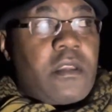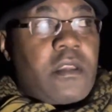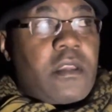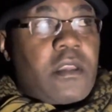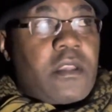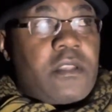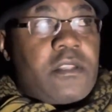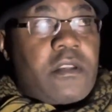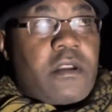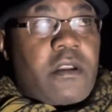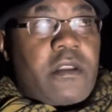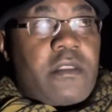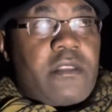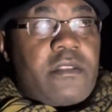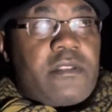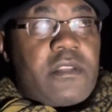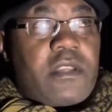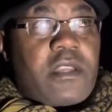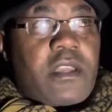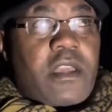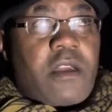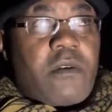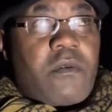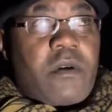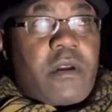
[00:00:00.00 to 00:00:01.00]
Sorry, there's a
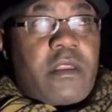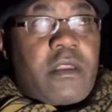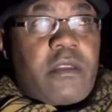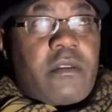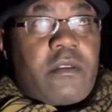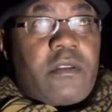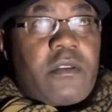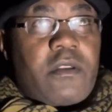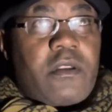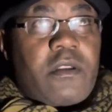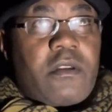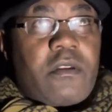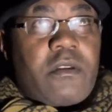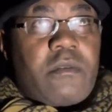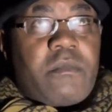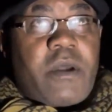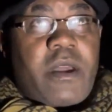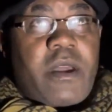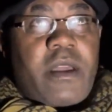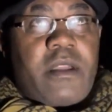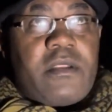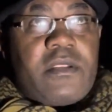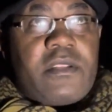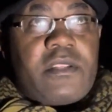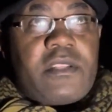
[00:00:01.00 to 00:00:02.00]
guy walking
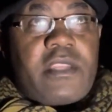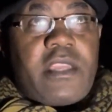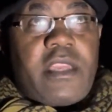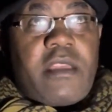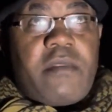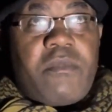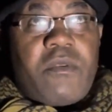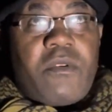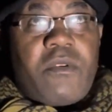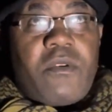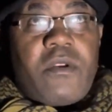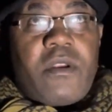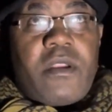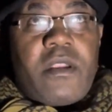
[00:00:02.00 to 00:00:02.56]
on a skateboard.